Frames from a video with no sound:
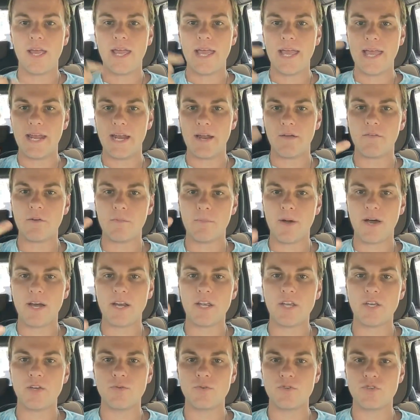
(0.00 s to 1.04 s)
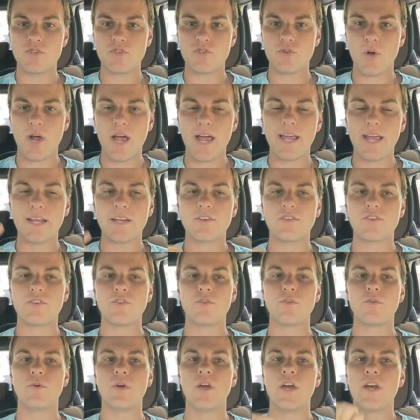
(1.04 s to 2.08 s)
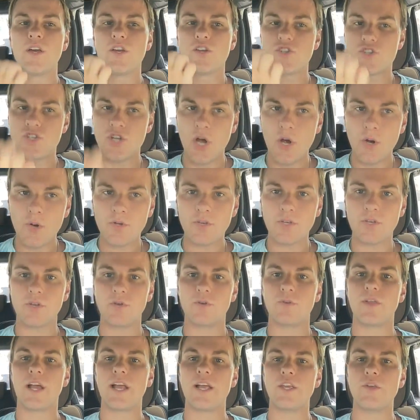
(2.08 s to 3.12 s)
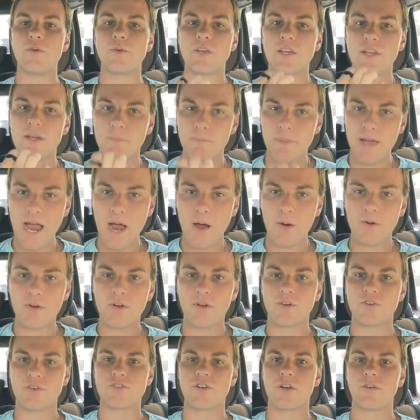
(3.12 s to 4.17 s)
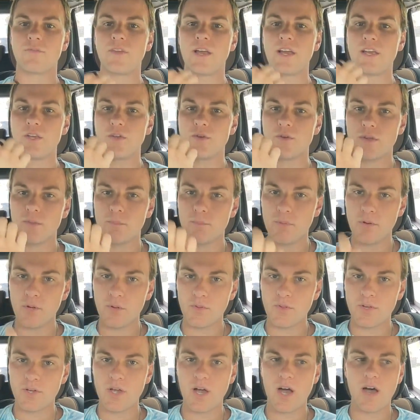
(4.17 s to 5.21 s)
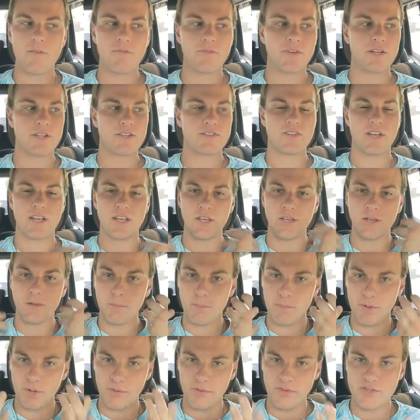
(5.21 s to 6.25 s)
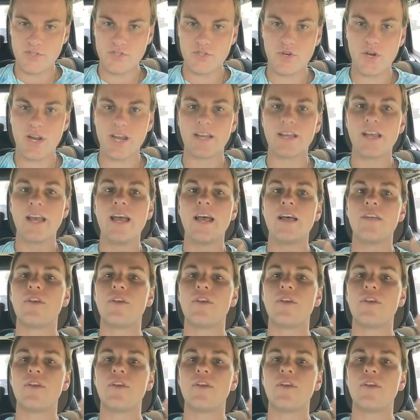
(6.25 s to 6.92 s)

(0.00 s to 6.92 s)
And everybody who is trying to show you that you can empower yourself, that you can build the confidence, that you can build the strength,